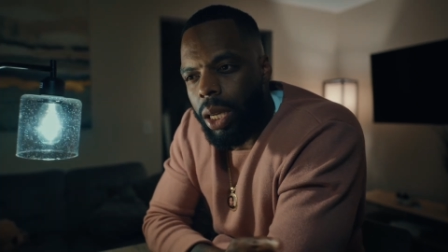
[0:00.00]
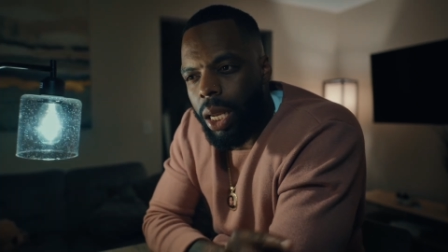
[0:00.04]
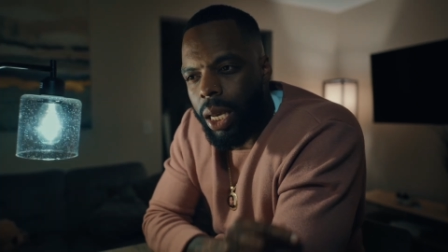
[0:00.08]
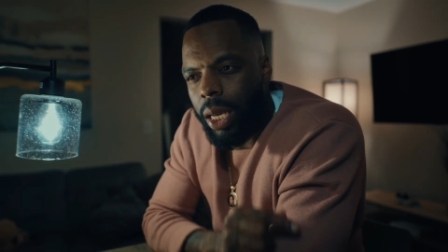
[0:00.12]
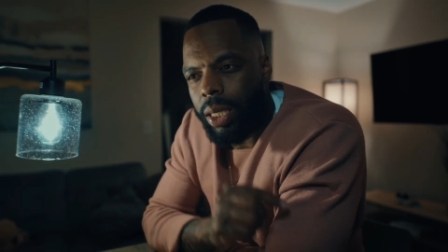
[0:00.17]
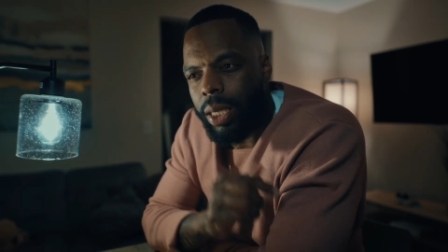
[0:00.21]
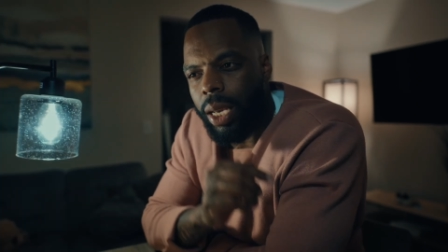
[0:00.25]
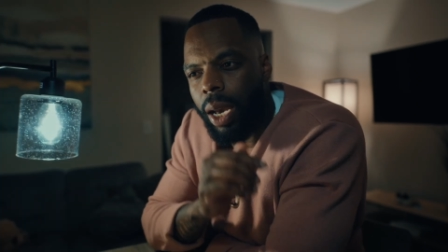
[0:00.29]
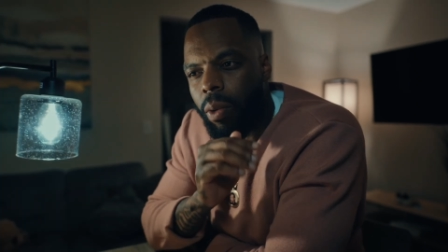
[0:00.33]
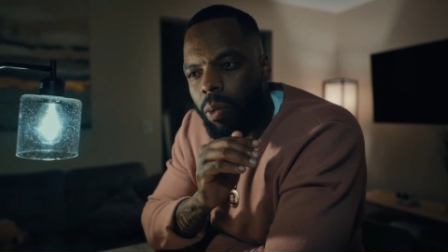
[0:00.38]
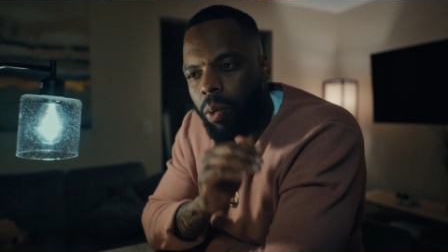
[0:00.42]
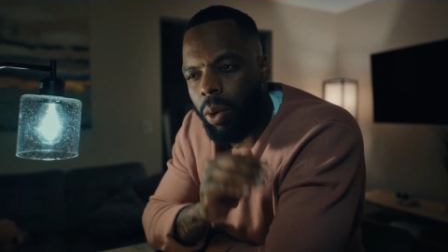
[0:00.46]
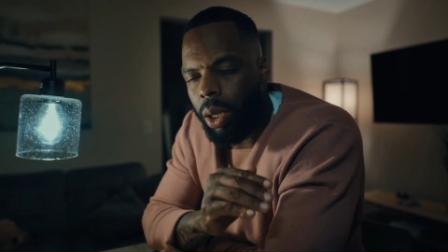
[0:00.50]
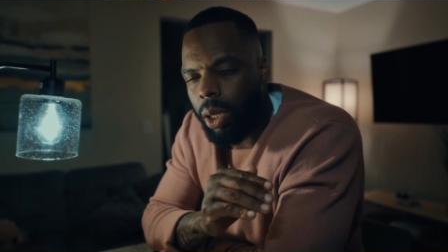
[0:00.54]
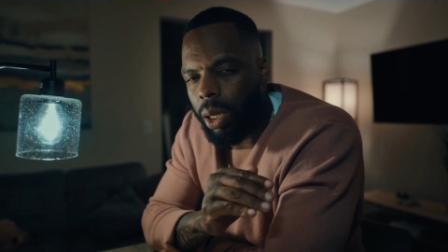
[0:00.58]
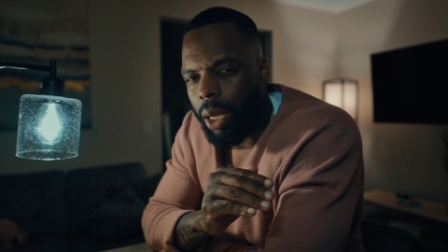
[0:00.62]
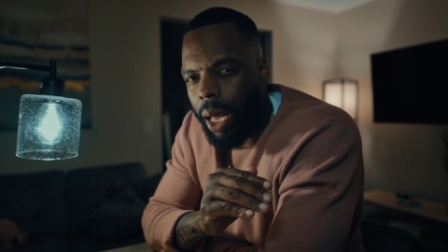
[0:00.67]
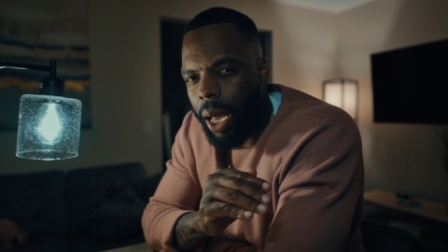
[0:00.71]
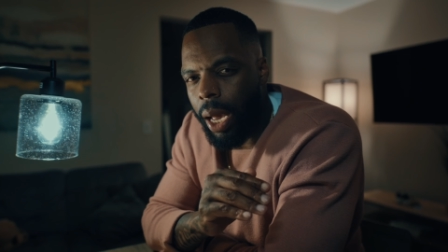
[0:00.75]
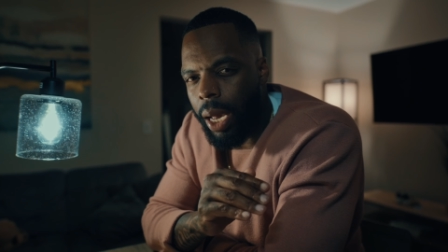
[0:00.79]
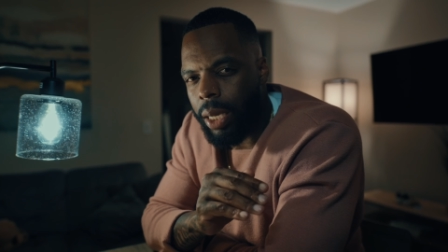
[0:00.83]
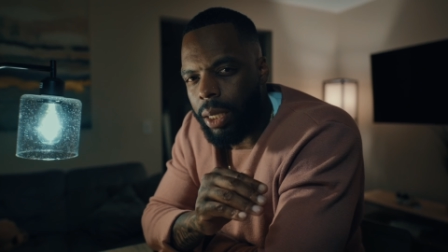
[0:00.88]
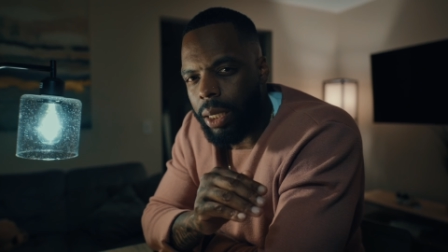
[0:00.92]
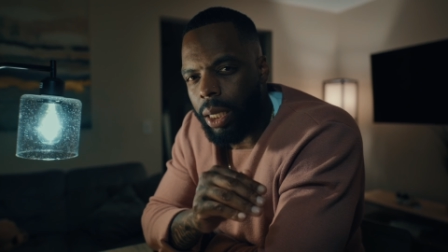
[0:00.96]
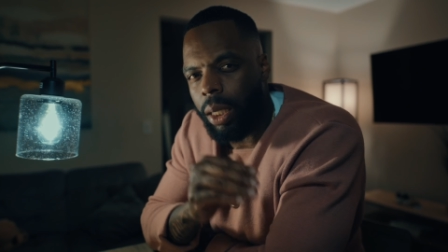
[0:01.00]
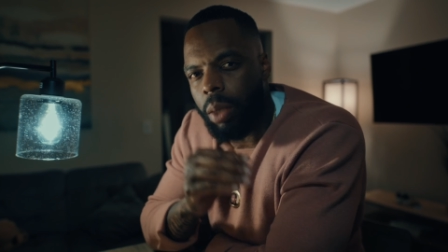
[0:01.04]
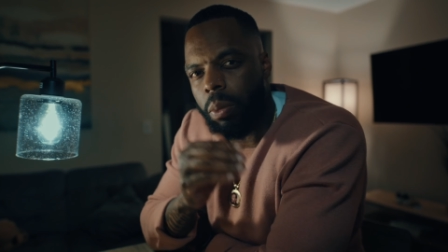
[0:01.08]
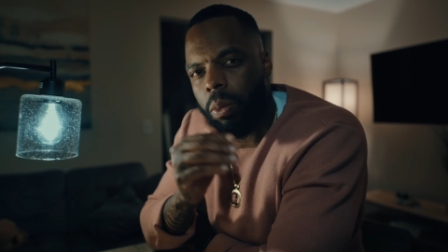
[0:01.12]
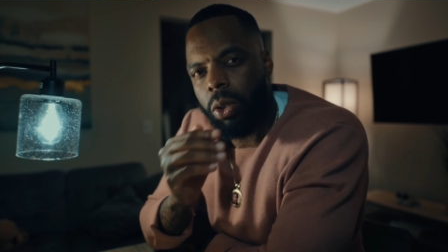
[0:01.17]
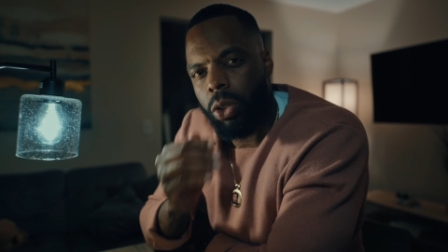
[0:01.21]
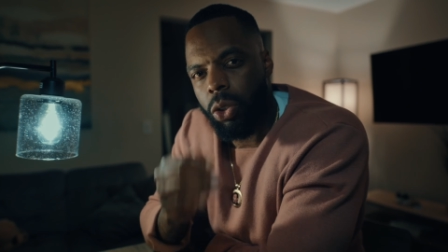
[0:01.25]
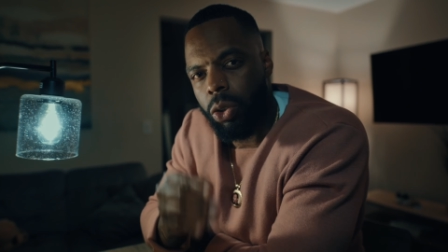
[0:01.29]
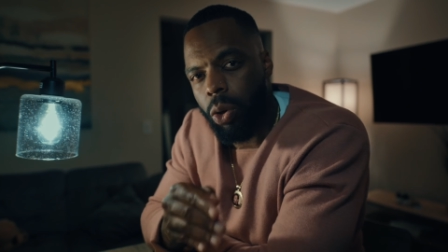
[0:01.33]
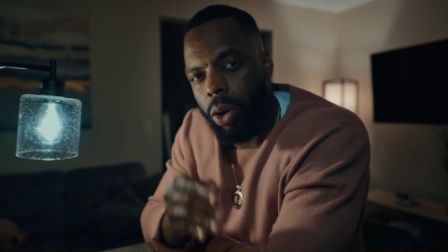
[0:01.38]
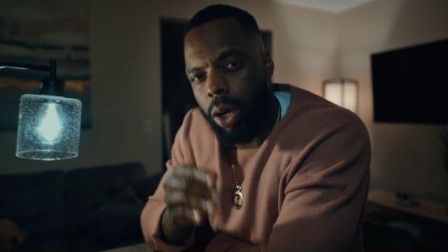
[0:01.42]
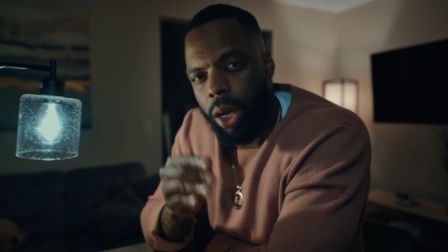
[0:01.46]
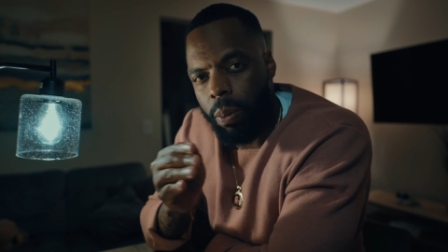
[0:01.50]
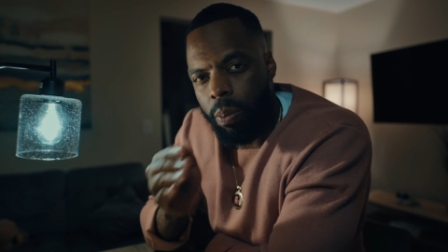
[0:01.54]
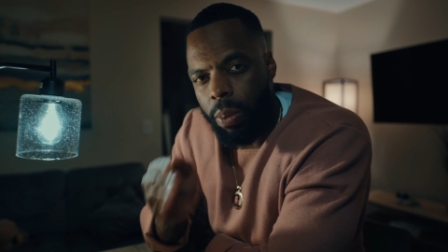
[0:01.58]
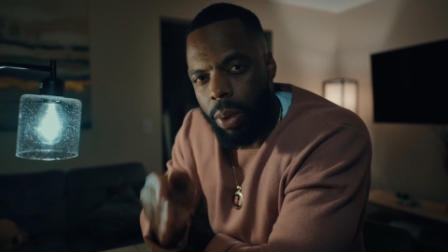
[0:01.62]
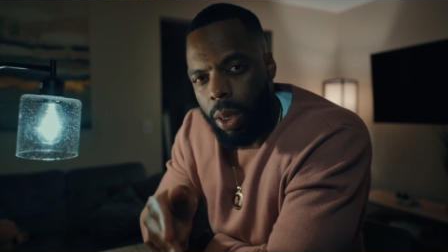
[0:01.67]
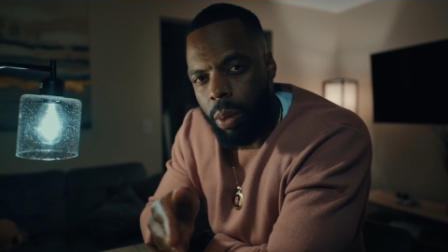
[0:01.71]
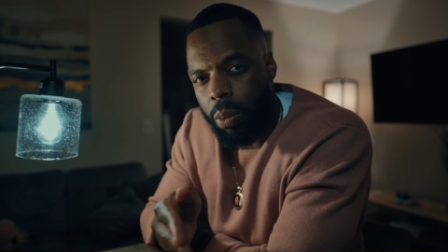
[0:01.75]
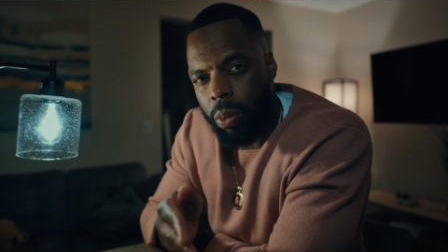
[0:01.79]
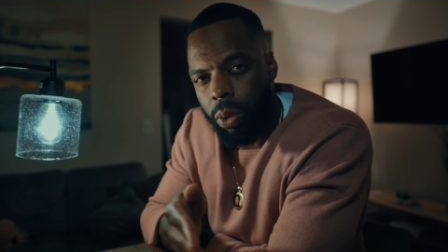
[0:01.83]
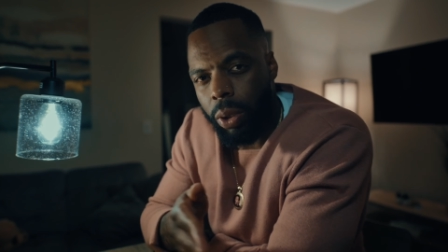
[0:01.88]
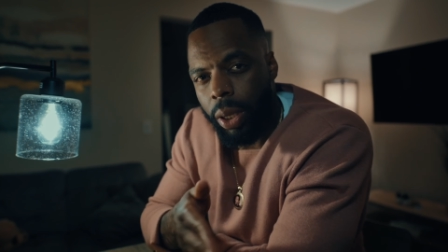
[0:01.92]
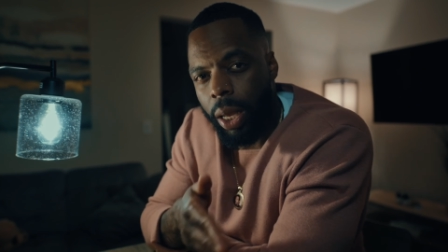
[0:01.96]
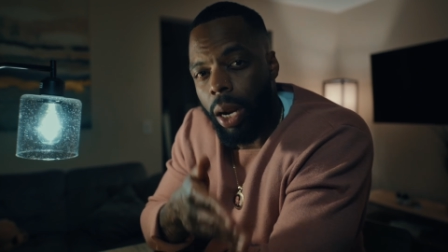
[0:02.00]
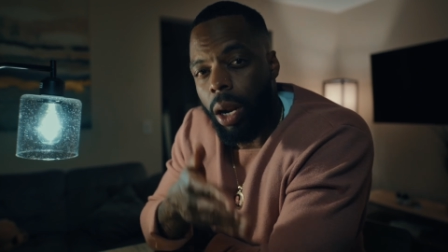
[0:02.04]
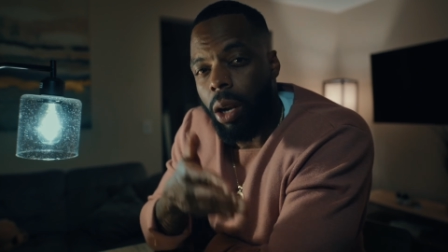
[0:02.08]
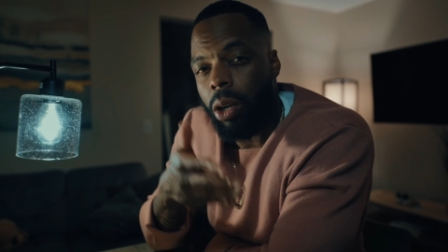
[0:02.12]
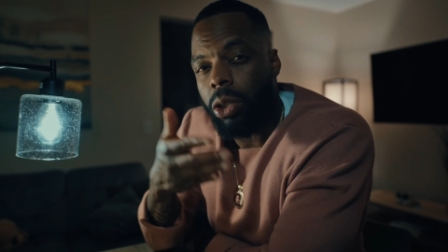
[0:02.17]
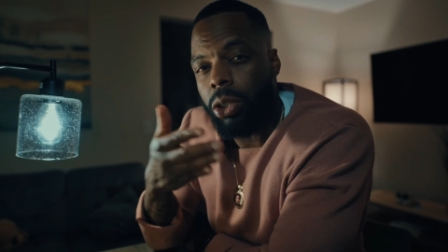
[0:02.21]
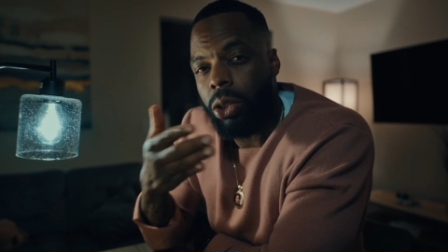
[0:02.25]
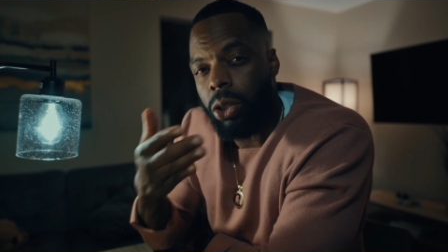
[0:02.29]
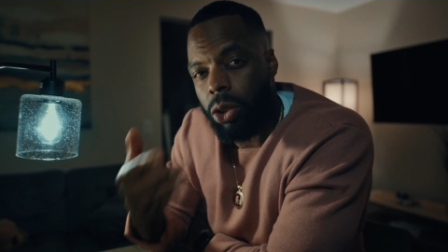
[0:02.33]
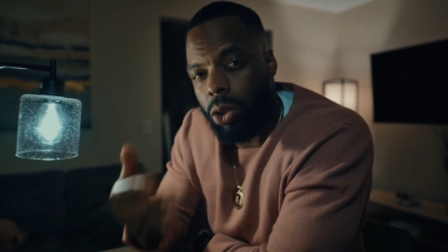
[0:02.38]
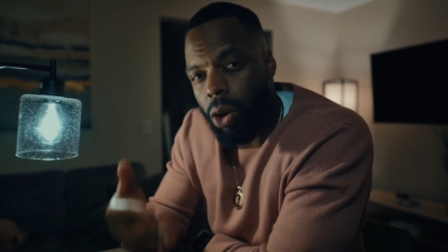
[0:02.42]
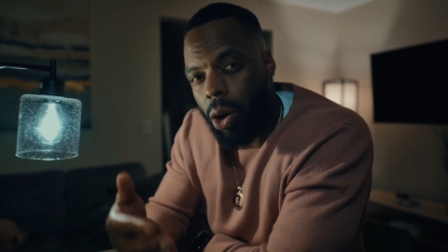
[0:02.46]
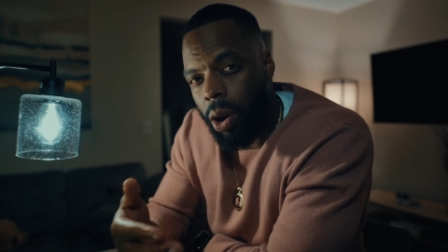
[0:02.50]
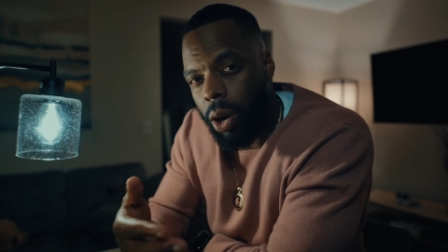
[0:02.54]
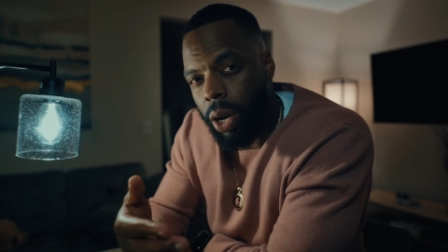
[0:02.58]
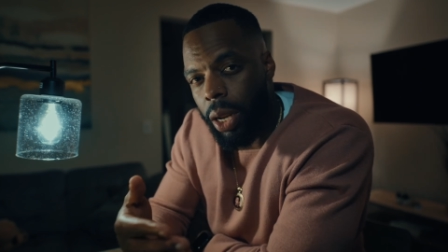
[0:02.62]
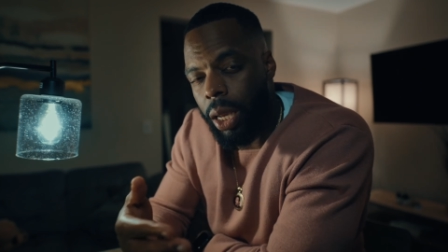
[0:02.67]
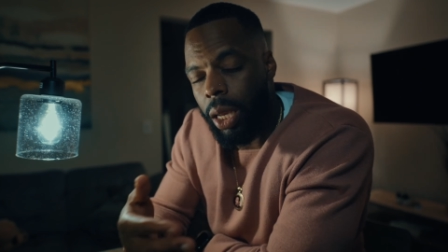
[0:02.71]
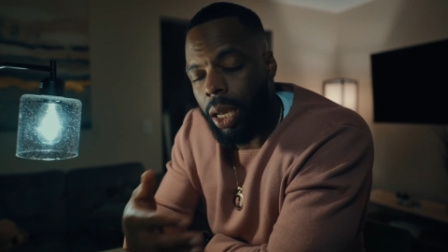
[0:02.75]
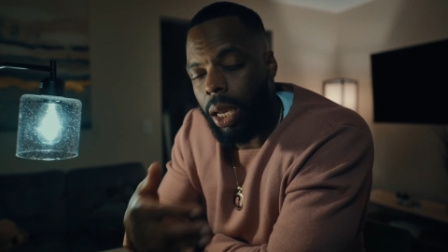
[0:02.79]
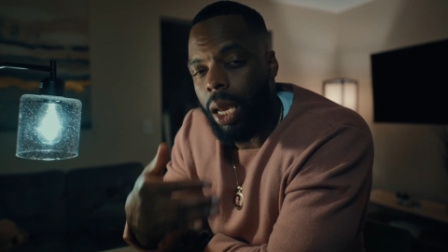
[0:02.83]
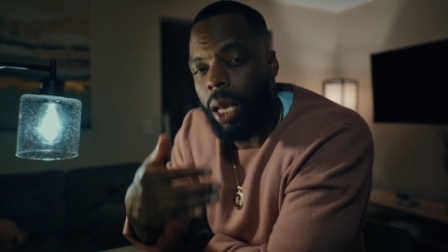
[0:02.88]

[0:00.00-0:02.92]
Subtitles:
is I realized that the majority of people that are starting